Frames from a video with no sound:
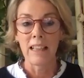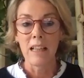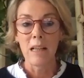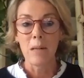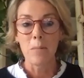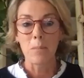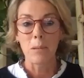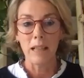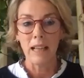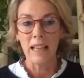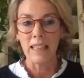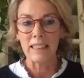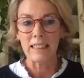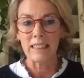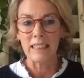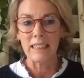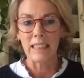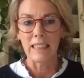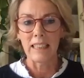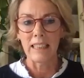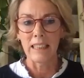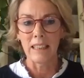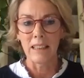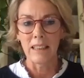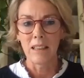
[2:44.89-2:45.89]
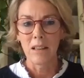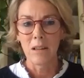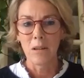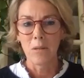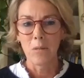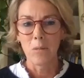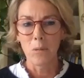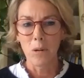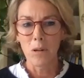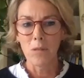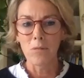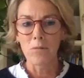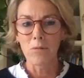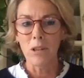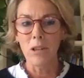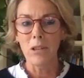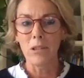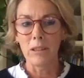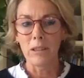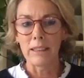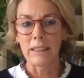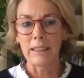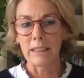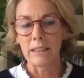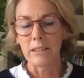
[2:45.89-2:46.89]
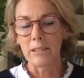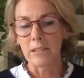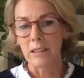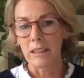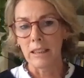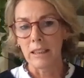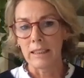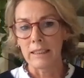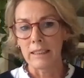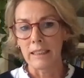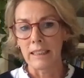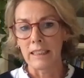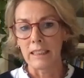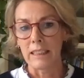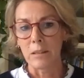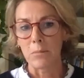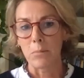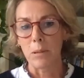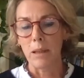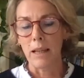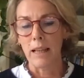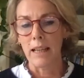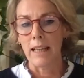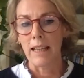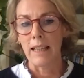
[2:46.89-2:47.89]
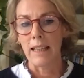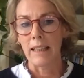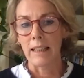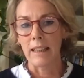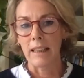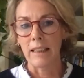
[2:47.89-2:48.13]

but actually what role is the organization playing?